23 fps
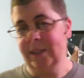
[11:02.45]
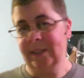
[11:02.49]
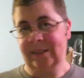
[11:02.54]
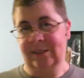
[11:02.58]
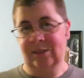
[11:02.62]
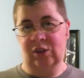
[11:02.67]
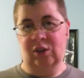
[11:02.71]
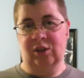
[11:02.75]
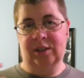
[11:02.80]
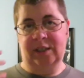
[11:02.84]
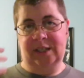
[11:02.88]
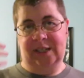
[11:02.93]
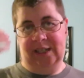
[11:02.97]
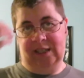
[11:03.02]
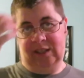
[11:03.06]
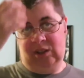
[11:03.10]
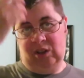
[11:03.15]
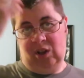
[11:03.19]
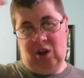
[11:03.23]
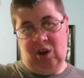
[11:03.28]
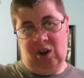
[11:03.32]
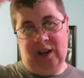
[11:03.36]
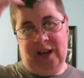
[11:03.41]
It's starting to get
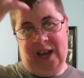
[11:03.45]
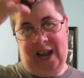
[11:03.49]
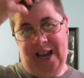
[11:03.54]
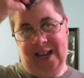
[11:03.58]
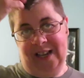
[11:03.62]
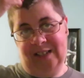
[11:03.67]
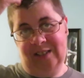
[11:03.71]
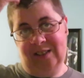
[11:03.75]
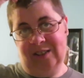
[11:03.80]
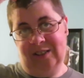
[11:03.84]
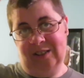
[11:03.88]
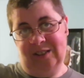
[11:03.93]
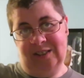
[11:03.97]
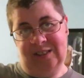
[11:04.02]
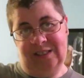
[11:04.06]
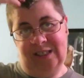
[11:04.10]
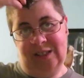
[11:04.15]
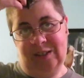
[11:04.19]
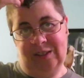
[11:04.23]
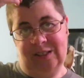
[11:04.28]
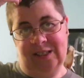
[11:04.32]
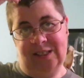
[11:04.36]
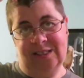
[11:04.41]
long. I
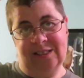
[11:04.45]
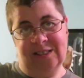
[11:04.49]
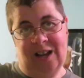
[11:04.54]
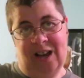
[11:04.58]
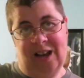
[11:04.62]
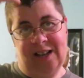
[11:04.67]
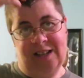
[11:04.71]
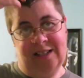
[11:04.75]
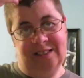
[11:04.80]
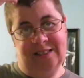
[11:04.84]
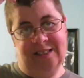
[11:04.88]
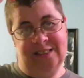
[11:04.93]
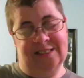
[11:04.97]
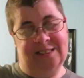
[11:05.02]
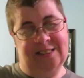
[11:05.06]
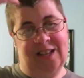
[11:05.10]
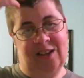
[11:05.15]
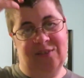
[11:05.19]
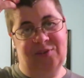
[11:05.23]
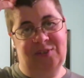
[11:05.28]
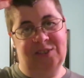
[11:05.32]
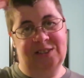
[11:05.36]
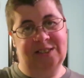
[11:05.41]
See, this client, this
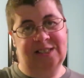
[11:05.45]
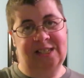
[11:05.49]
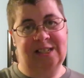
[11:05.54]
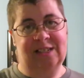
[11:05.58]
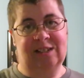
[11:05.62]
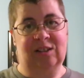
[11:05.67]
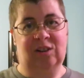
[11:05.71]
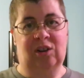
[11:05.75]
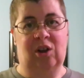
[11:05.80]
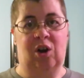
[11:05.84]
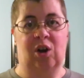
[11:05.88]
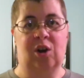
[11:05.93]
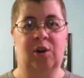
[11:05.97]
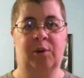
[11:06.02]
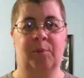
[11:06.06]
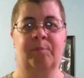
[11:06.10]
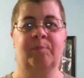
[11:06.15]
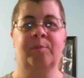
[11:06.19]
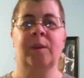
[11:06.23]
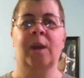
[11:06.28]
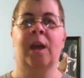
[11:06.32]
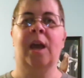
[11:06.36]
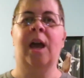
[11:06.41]
stuff is getting
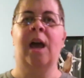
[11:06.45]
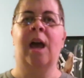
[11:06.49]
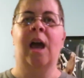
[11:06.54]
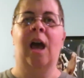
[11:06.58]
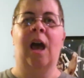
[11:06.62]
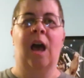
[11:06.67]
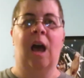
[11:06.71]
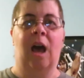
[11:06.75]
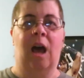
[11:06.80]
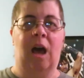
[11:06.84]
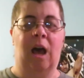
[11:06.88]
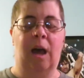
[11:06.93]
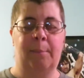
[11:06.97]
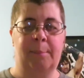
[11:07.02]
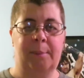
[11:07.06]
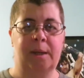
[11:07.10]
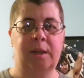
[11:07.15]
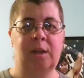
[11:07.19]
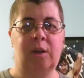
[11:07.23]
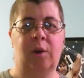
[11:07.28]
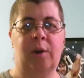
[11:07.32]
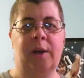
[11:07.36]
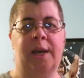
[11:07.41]
long. I'm
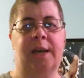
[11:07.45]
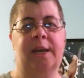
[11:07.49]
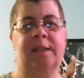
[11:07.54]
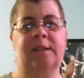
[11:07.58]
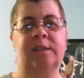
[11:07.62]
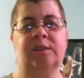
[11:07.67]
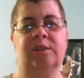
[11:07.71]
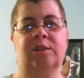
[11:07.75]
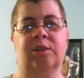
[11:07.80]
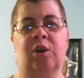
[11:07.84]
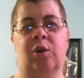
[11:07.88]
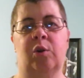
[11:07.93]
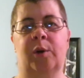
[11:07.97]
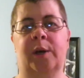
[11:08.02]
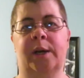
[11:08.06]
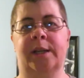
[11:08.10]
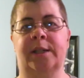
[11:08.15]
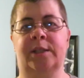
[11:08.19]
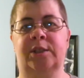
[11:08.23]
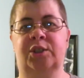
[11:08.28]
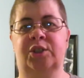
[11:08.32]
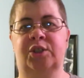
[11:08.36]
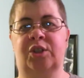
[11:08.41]
going to go ahead and go
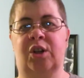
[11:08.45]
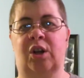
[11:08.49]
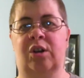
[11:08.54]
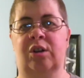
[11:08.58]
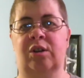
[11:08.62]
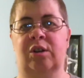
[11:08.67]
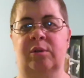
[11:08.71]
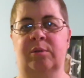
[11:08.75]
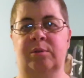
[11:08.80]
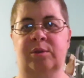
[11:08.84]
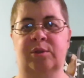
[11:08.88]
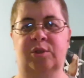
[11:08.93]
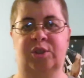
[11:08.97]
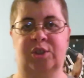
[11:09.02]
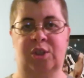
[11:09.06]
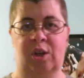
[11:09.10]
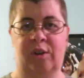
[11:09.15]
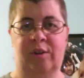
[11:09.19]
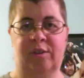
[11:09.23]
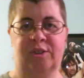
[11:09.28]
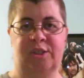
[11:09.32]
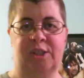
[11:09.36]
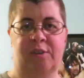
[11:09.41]
ahead and uh,
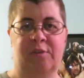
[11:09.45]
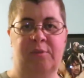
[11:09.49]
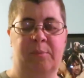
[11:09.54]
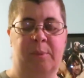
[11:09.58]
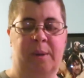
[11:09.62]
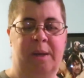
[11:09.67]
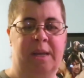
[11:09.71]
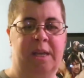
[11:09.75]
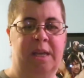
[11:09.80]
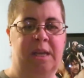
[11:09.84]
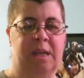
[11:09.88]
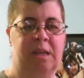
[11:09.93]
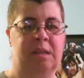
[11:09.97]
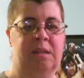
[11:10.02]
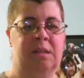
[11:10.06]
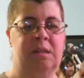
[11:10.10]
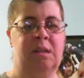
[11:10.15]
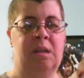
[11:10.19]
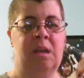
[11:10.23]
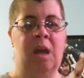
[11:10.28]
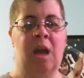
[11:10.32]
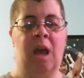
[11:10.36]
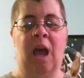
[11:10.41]
start shaving my
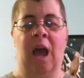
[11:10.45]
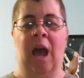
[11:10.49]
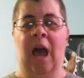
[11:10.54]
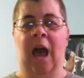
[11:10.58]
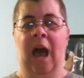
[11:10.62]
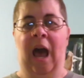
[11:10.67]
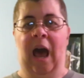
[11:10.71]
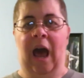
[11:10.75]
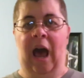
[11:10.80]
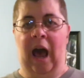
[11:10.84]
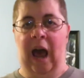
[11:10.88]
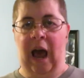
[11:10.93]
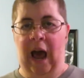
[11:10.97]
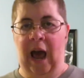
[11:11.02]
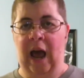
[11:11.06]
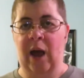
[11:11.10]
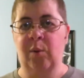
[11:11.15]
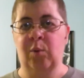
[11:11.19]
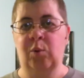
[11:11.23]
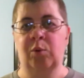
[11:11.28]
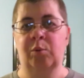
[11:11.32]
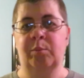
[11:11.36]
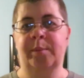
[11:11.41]
head.
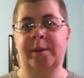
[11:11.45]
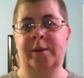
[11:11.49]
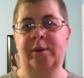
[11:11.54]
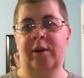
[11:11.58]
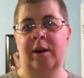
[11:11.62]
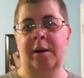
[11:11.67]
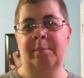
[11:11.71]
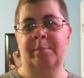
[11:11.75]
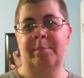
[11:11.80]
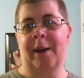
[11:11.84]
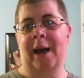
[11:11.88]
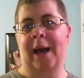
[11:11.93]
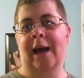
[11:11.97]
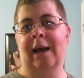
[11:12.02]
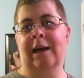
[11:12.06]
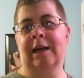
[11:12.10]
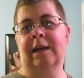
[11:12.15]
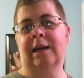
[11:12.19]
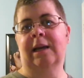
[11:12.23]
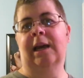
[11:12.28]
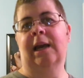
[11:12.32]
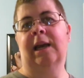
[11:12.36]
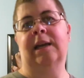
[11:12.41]
I will be right
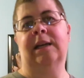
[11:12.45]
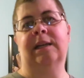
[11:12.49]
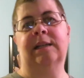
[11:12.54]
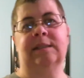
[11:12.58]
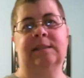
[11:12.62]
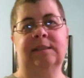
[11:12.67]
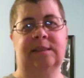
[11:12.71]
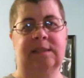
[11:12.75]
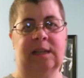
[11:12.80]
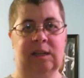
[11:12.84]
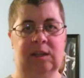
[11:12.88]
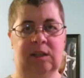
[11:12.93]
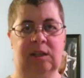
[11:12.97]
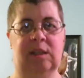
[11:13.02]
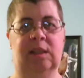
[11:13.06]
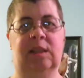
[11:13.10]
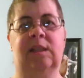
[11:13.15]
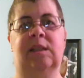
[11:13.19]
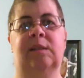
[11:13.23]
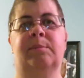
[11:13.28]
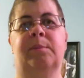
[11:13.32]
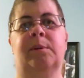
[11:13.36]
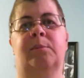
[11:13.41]
back and tell you
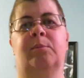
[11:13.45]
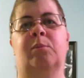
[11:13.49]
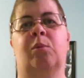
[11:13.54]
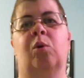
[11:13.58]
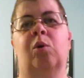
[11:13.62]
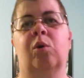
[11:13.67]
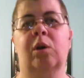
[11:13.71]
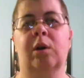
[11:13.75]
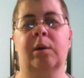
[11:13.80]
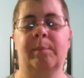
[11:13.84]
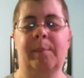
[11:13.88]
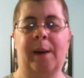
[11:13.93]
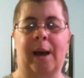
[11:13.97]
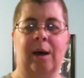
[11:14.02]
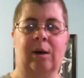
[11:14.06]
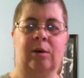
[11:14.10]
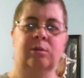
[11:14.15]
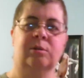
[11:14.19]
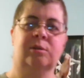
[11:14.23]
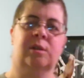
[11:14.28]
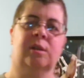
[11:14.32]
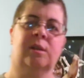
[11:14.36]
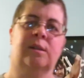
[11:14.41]
a little bit more
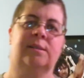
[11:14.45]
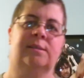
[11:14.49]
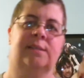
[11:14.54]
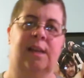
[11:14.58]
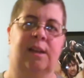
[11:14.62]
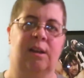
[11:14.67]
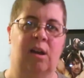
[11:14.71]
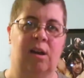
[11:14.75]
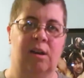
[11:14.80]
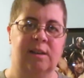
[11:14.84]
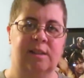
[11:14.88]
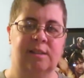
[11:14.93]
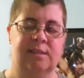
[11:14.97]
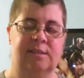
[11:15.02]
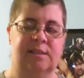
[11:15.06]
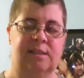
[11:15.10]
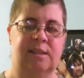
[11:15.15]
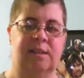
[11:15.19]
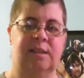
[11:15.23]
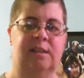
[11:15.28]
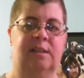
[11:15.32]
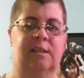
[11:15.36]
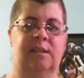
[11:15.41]
about St.
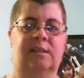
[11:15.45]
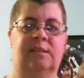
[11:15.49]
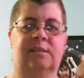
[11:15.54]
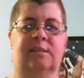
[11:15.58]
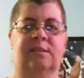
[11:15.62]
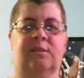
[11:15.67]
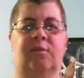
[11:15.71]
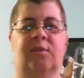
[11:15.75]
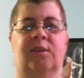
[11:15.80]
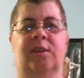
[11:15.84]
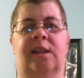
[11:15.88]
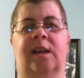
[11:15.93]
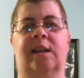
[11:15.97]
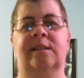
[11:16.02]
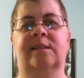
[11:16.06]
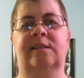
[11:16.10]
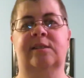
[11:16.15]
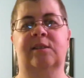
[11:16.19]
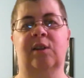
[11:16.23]
Augustine and stuff like that.